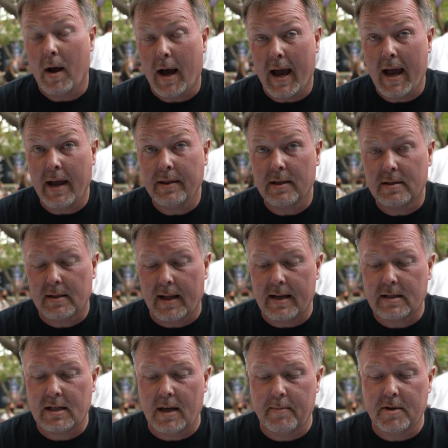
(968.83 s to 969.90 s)
I had this
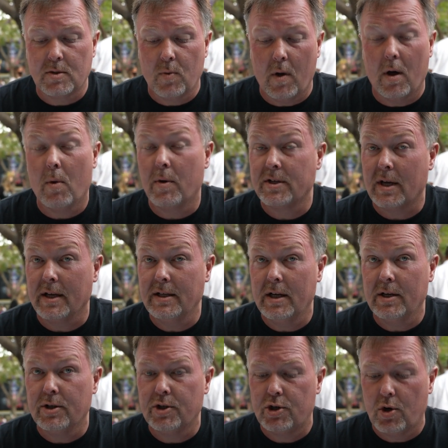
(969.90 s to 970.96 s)
last time as well, which I did
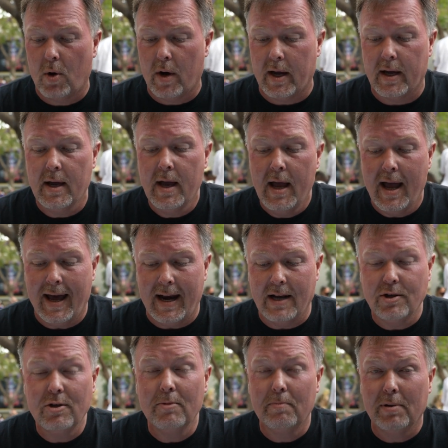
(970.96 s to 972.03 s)
enjoy, and I
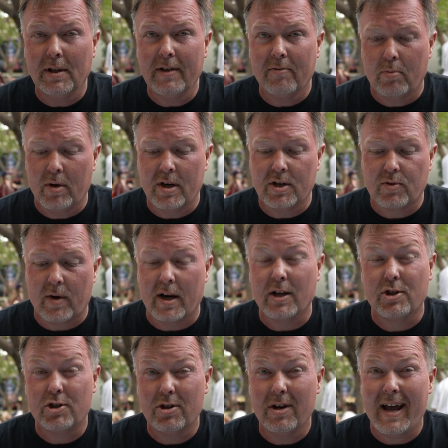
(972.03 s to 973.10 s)
do believe Marina's right. It
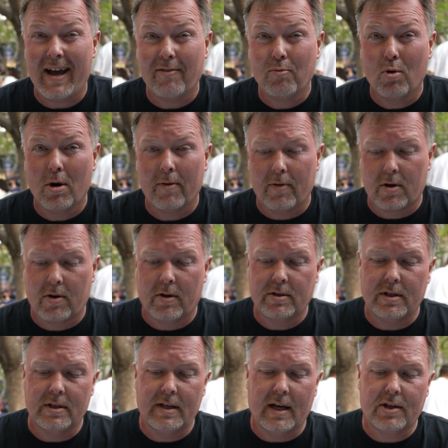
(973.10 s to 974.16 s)
should have more of a
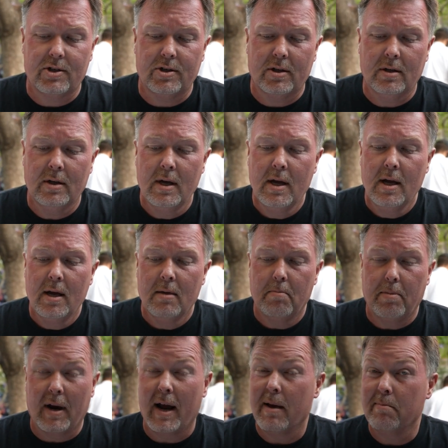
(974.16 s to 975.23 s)
crunchy texture,
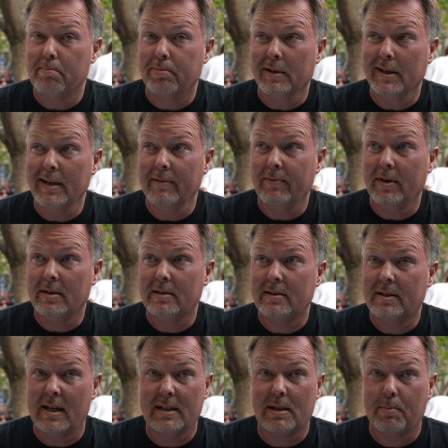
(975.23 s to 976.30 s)
but I believe it
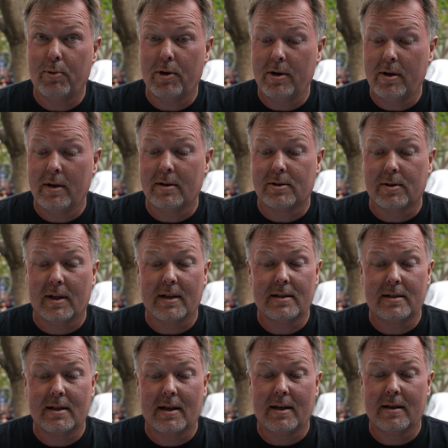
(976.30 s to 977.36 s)
tasted pretty good. So
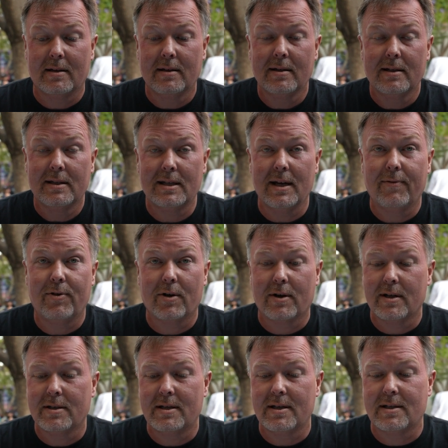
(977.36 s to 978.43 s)
let's see if they're
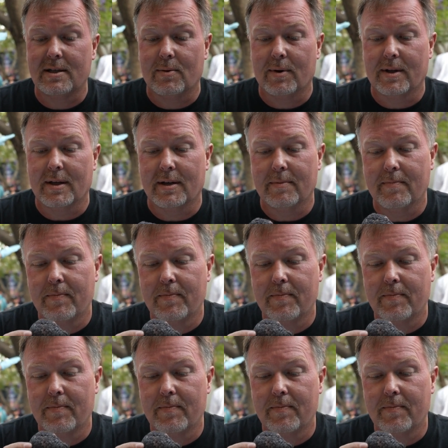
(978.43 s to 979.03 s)
consistent with it.